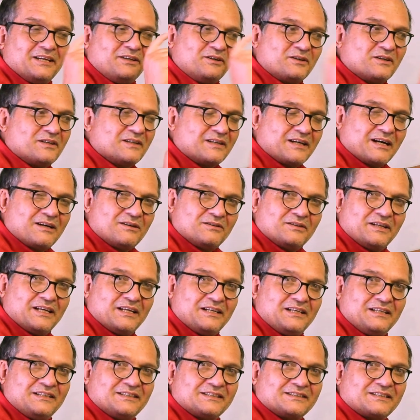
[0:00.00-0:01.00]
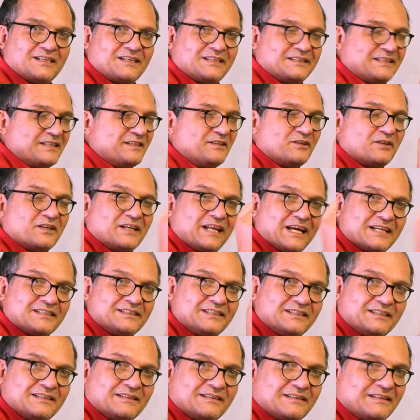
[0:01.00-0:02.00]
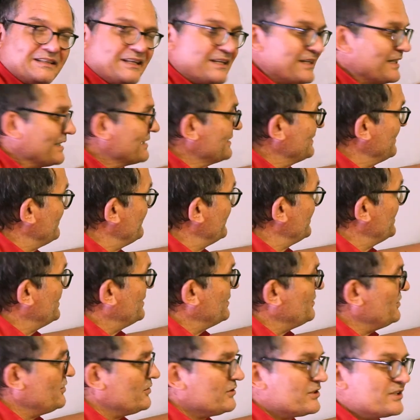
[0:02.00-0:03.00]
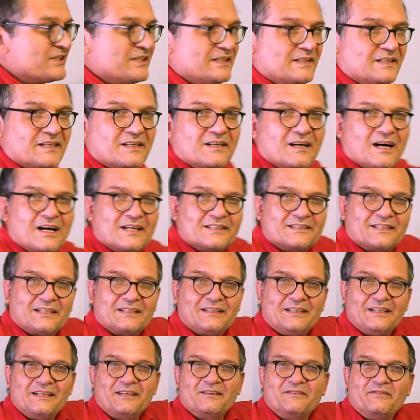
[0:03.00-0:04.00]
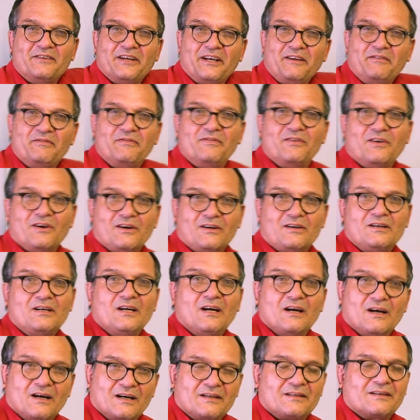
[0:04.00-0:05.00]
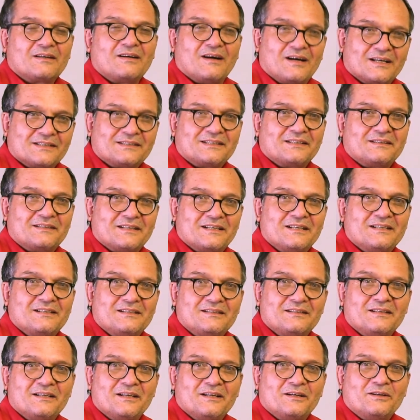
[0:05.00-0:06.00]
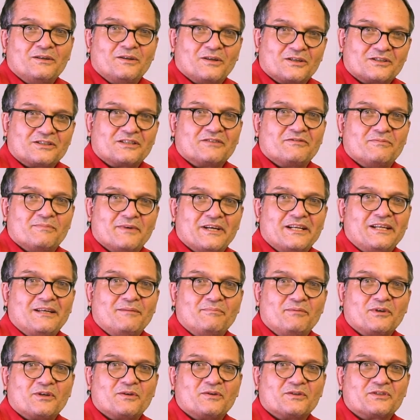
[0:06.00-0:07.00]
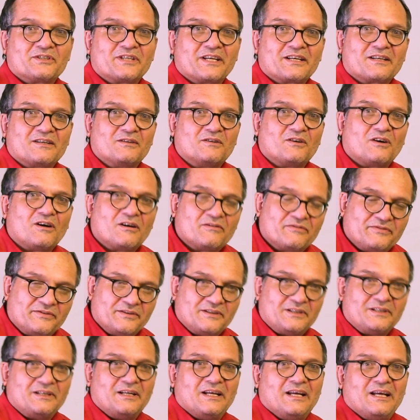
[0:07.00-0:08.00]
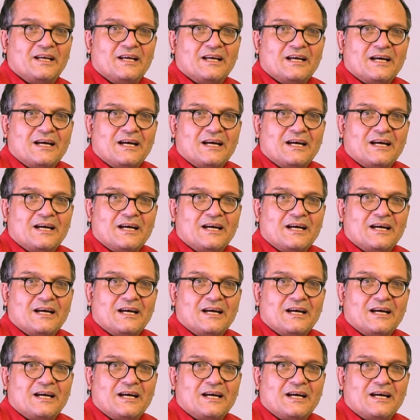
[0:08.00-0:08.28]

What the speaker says: You can go on any site and you can actually click activity, and you'll see the guys that link very far are the guys that earn lots of money, because they can often